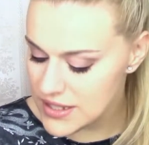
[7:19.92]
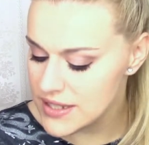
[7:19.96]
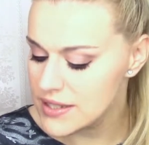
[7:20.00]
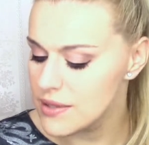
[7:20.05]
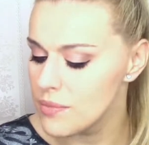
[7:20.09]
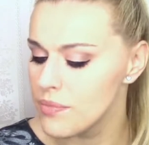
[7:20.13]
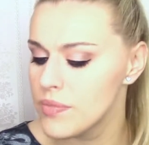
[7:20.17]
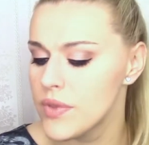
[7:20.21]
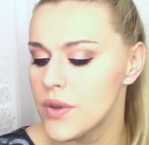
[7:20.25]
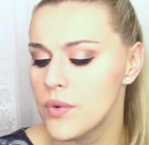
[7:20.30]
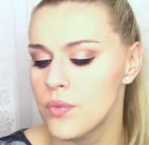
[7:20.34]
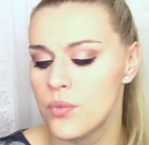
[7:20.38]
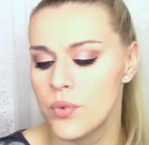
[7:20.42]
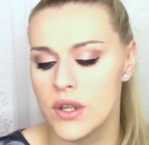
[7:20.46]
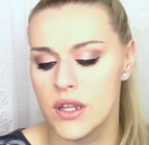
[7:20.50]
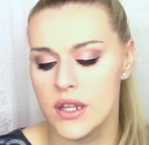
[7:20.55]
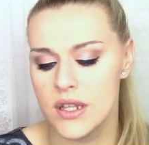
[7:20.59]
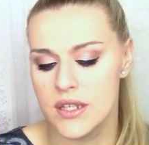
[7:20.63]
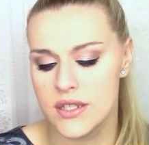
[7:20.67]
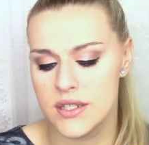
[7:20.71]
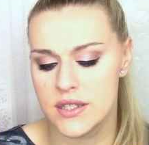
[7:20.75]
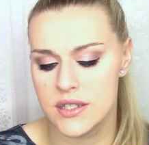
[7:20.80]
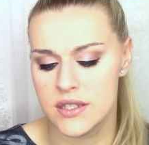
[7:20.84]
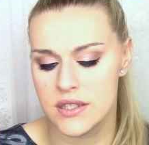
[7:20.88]
is something
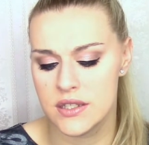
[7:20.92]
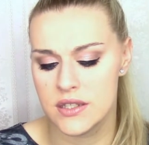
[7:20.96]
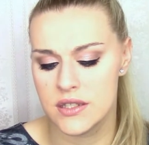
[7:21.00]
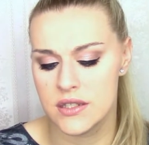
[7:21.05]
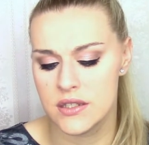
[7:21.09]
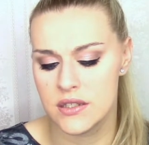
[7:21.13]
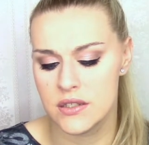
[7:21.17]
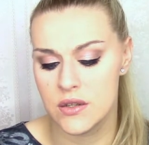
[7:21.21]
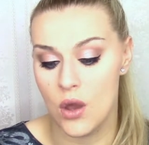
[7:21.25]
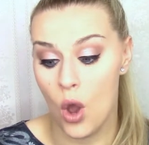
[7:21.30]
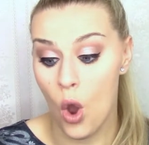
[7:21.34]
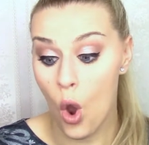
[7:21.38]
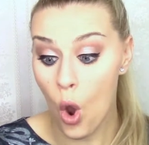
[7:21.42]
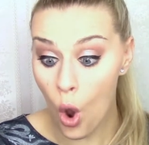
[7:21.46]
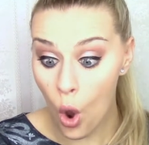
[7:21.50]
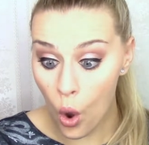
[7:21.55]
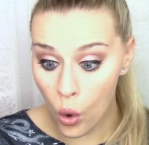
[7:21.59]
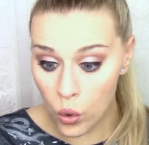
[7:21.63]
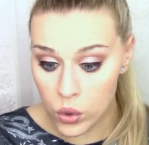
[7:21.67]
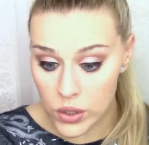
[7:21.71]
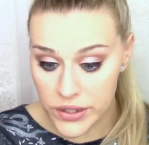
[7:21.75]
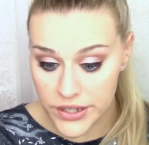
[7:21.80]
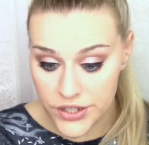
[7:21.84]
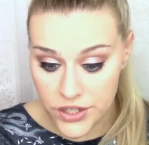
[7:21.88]
really,
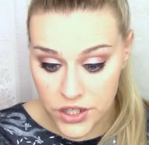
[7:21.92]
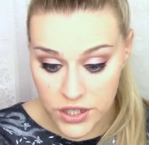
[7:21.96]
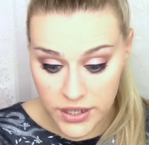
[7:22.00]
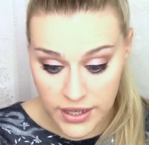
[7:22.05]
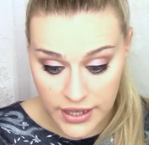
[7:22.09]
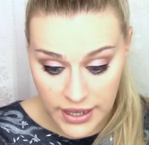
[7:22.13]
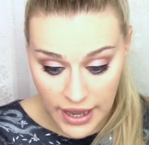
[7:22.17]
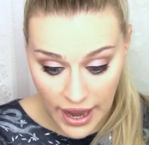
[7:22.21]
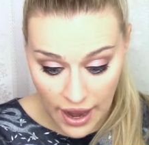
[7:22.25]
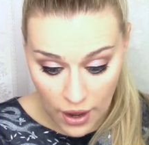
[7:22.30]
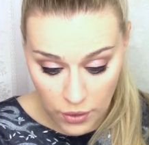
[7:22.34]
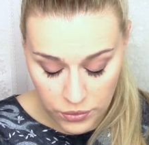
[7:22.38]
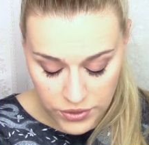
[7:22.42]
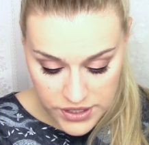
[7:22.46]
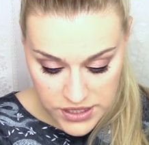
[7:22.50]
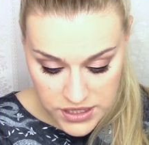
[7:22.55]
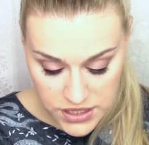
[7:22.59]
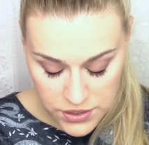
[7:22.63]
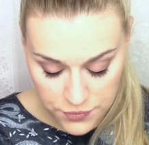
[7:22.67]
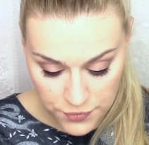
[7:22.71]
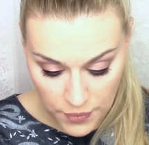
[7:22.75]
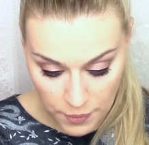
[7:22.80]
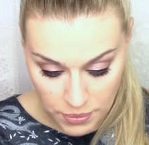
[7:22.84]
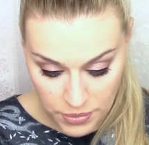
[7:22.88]
holy cow,
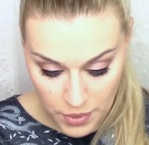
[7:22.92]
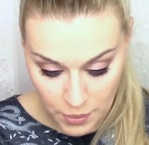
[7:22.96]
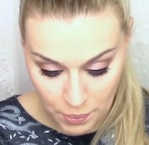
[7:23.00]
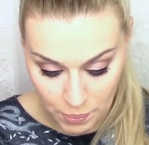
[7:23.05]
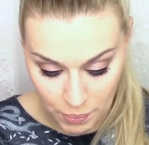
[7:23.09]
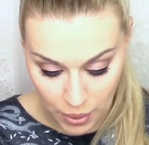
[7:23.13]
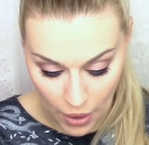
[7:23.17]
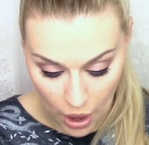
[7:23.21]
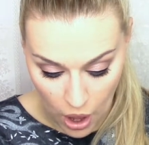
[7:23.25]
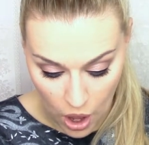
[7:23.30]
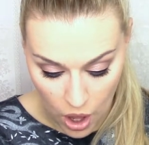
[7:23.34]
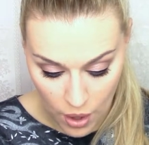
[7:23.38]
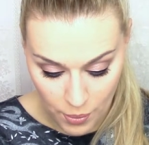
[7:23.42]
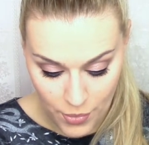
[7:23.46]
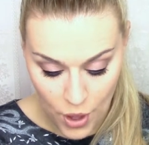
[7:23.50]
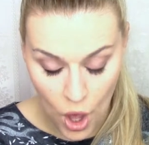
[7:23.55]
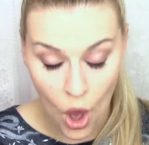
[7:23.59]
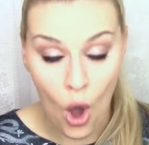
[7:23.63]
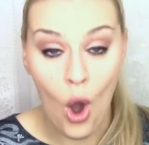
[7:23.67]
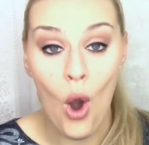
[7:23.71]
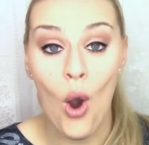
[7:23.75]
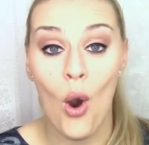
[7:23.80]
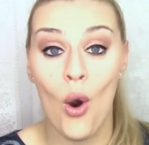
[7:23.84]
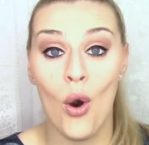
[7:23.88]
this is from the
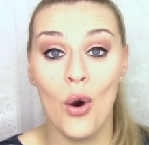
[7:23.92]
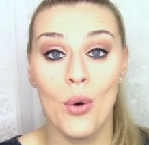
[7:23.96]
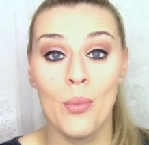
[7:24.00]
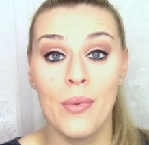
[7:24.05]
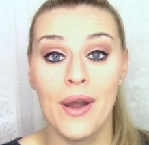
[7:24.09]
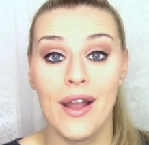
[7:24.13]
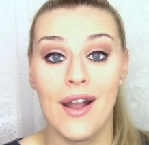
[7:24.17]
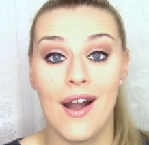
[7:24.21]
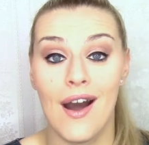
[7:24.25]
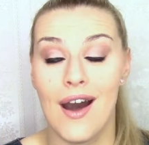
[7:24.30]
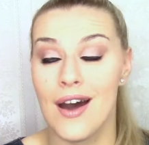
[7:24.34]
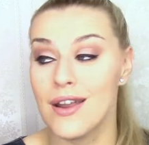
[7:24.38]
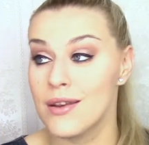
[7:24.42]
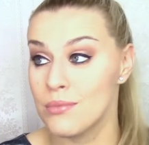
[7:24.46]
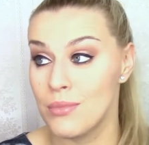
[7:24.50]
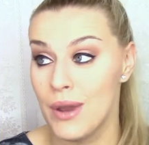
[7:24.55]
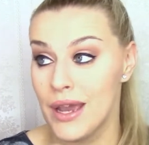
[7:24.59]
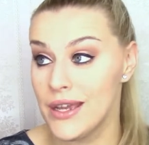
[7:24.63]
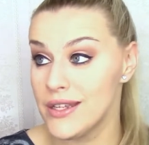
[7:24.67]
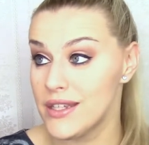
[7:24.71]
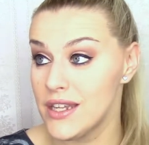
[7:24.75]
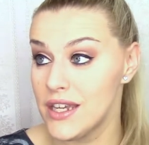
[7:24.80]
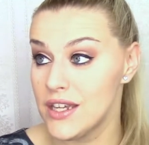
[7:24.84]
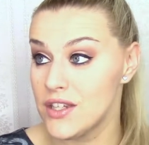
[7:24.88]
Balm. Oh my god,
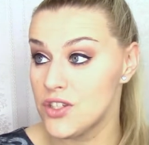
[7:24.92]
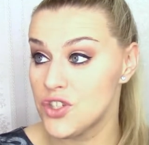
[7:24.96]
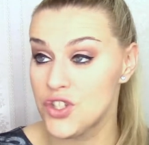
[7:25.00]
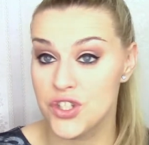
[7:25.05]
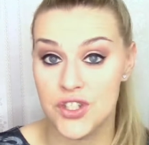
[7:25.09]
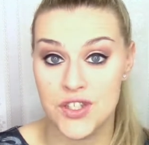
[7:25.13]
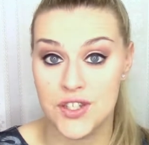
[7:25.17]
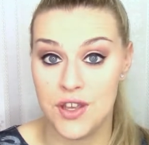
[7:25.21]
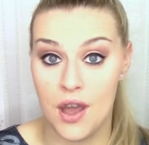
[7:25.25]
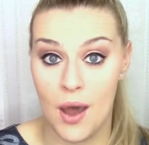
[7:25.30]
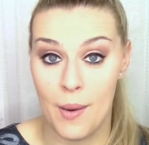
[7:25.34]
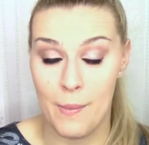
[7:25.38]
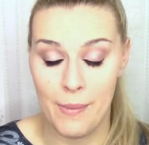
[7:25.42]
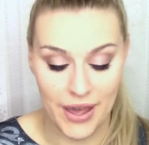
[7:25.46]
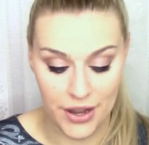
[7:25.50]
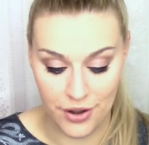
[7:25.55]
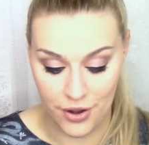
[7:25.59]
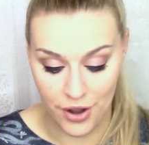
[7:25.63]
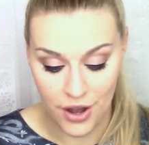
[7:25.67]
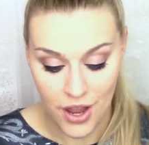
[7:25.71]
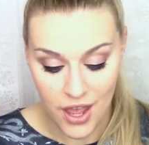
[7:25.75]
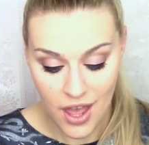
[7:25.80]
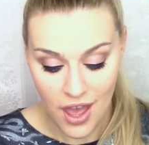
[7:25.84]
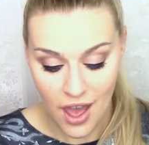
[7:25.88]
my day just got
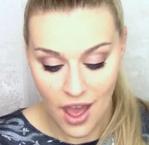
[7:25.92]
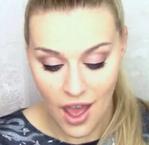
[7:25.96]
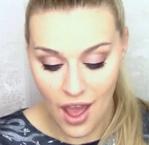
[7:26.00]
better.